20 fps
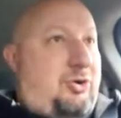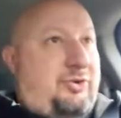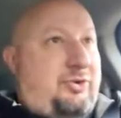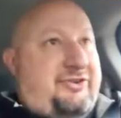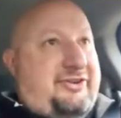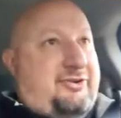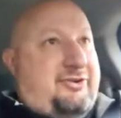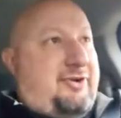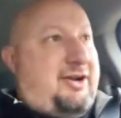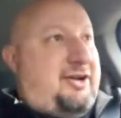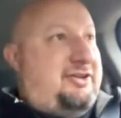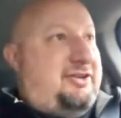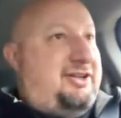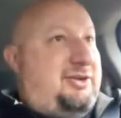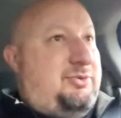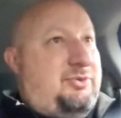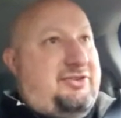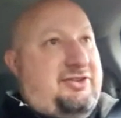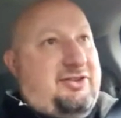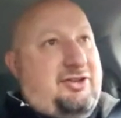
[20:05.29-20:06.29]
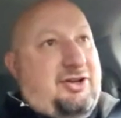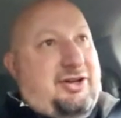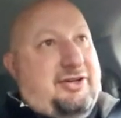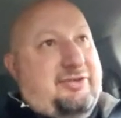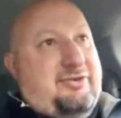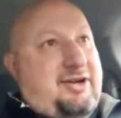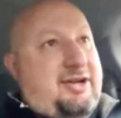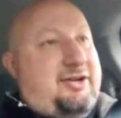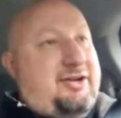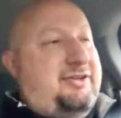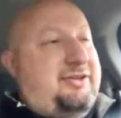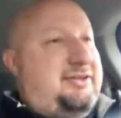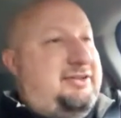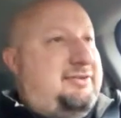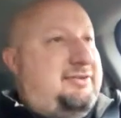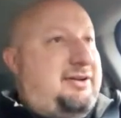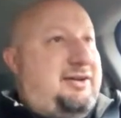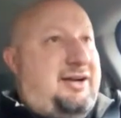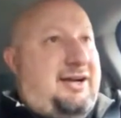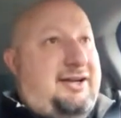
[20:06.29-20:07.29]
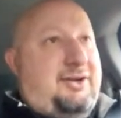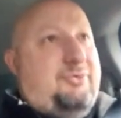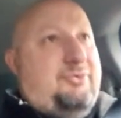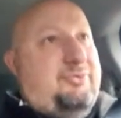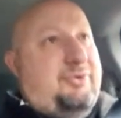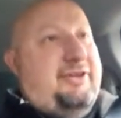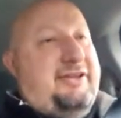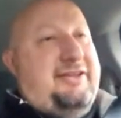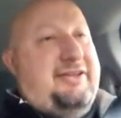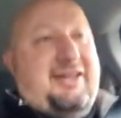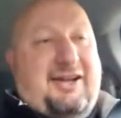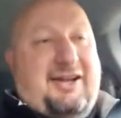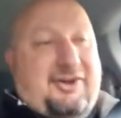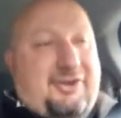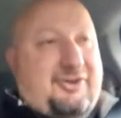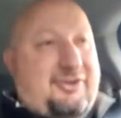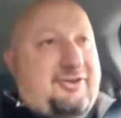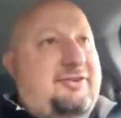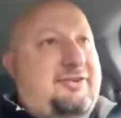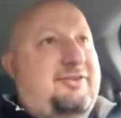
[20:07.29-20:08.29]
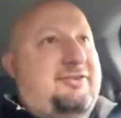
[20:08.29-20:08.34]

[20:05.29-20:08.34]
Was it grounding? Was it not grounding? I don't really care.